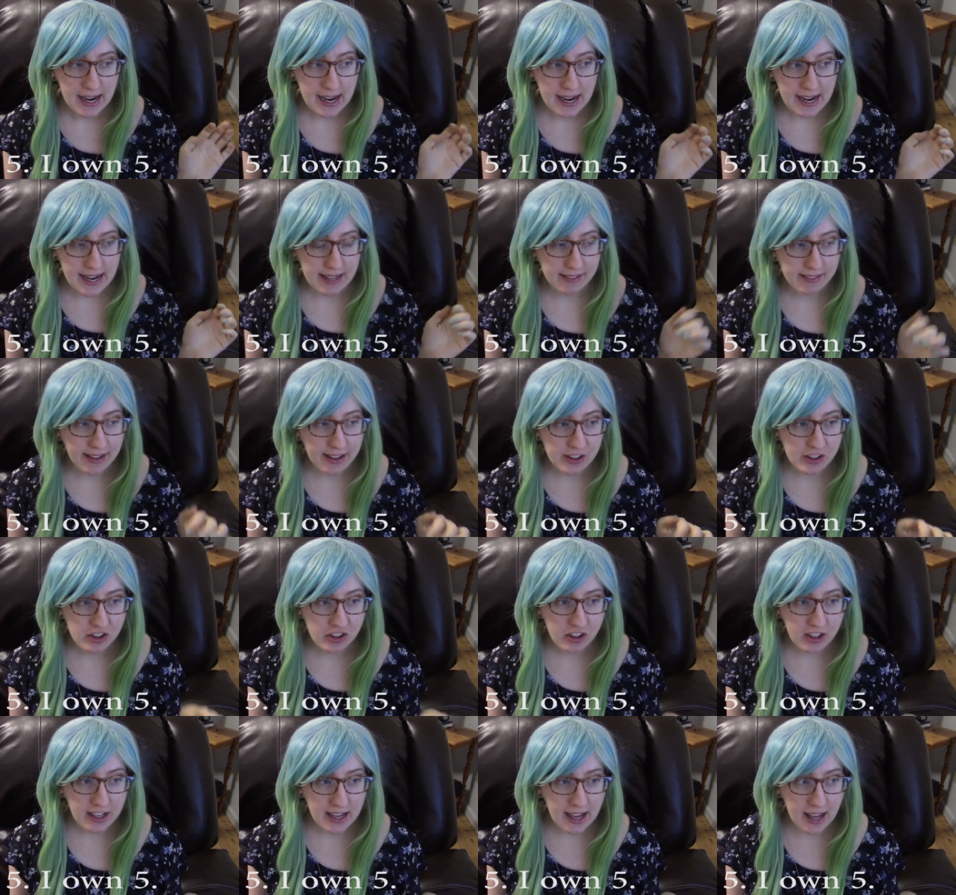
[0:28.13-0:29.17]
is that
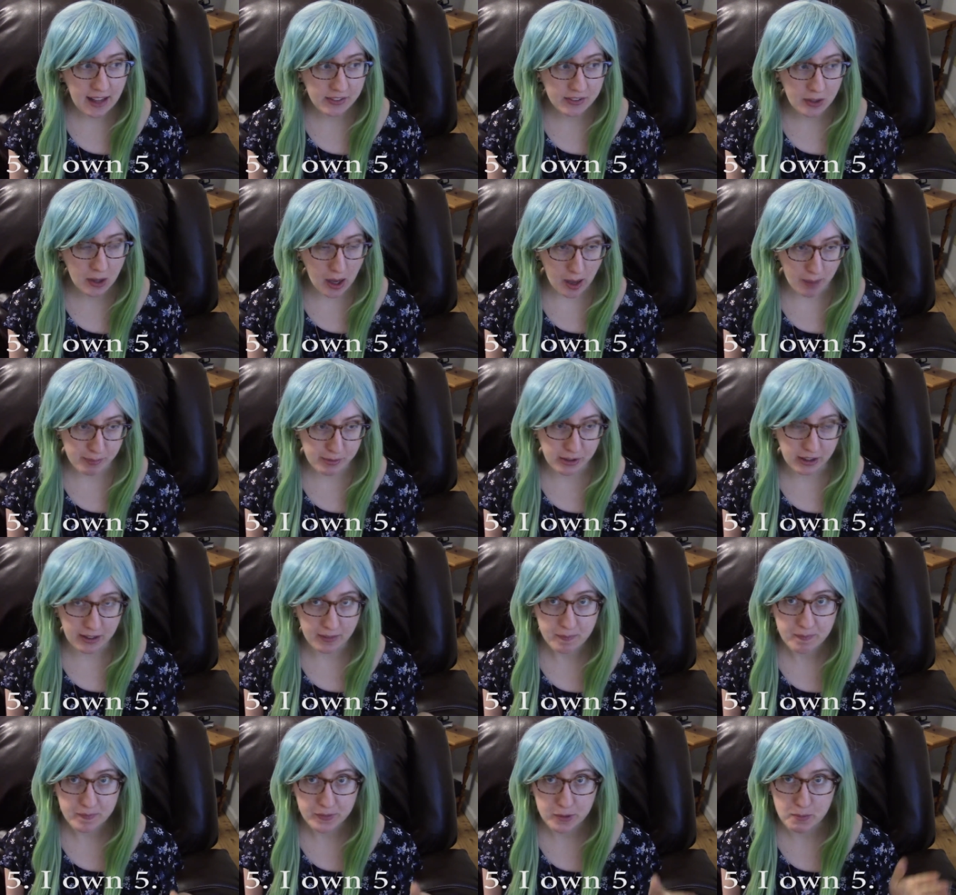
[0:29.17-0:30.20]
she has an
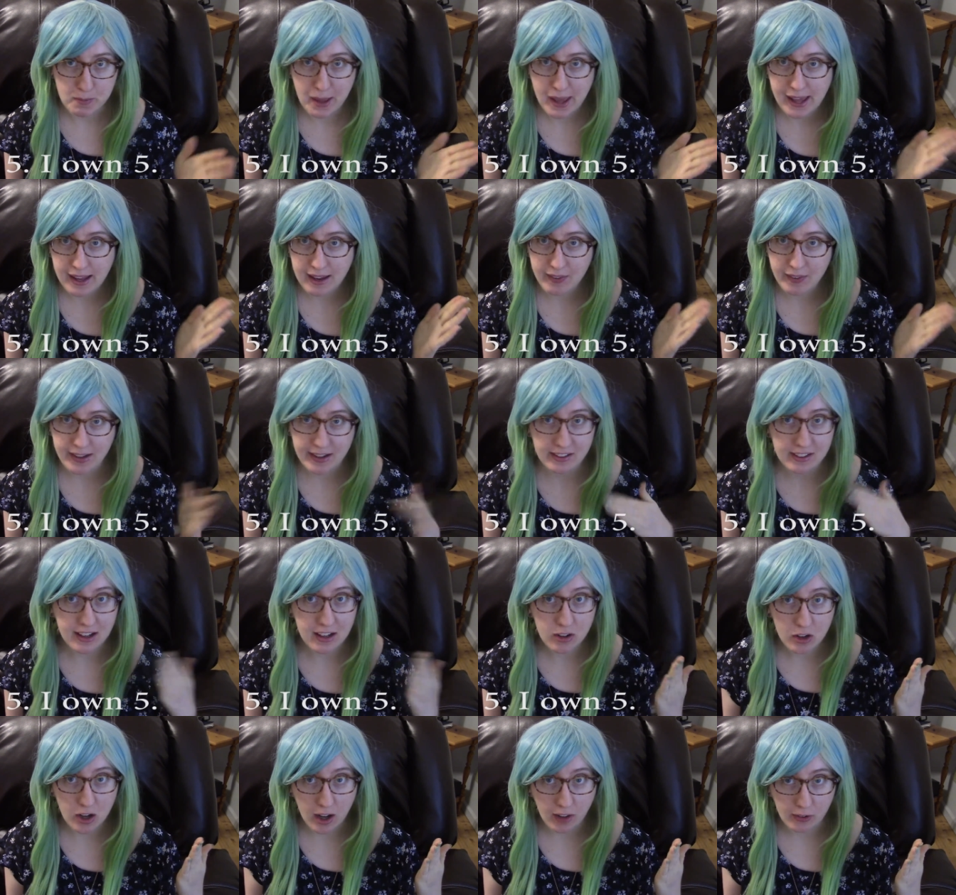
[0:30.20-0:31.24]
option to pay like ten
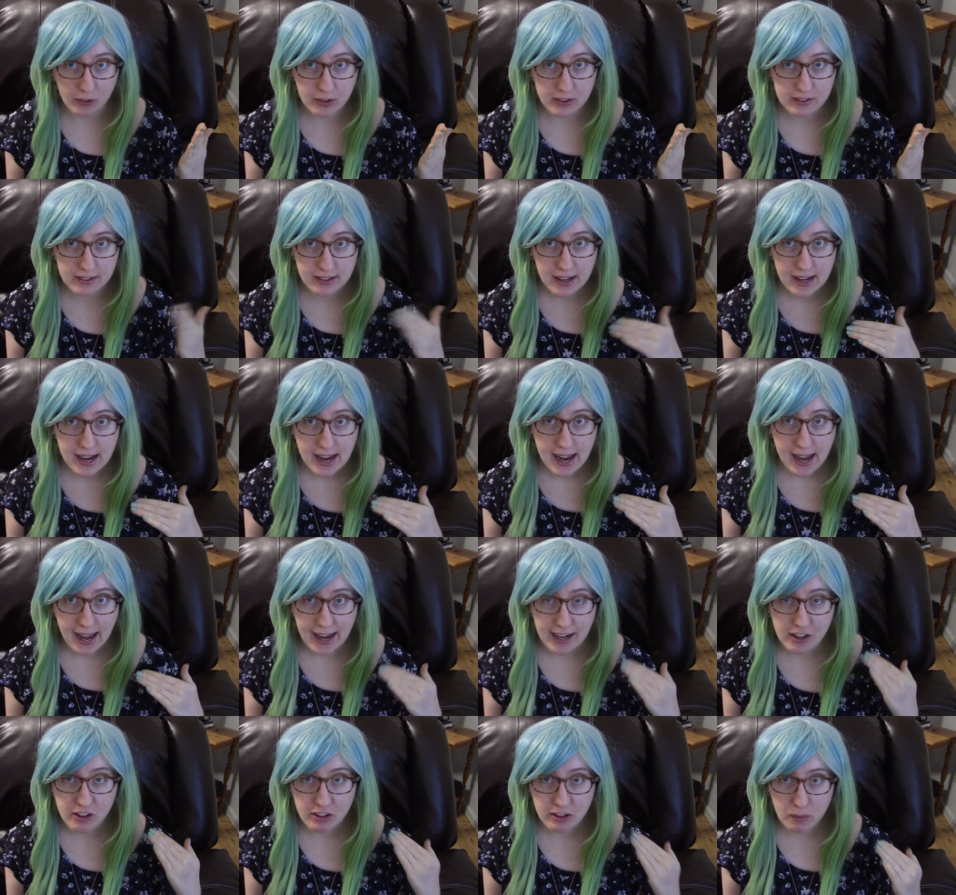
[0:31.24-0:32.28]
dollars
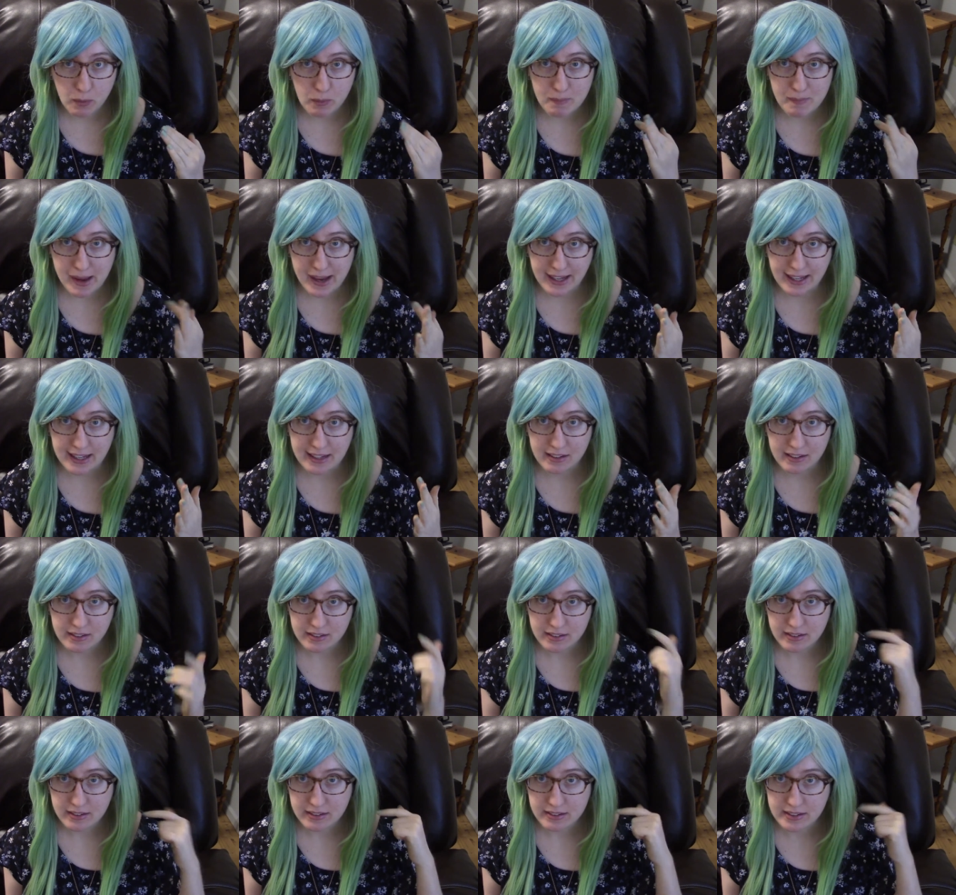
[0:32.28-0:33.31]
and she will make it
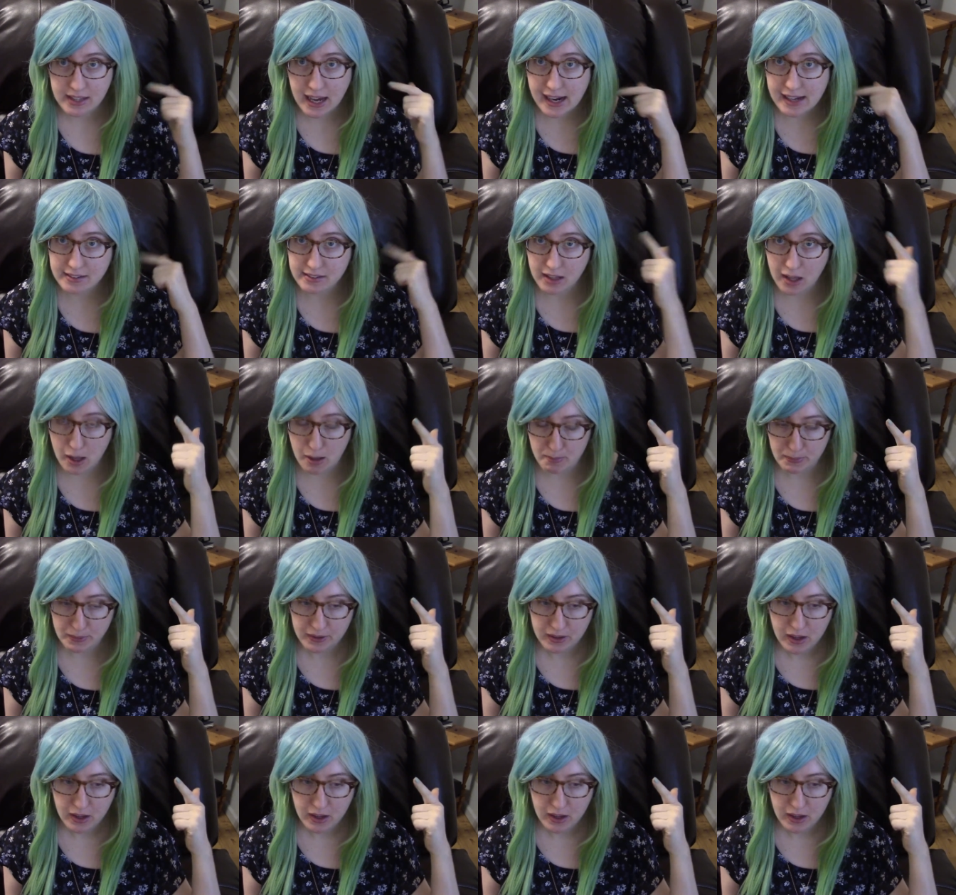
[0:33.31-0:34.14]
size up.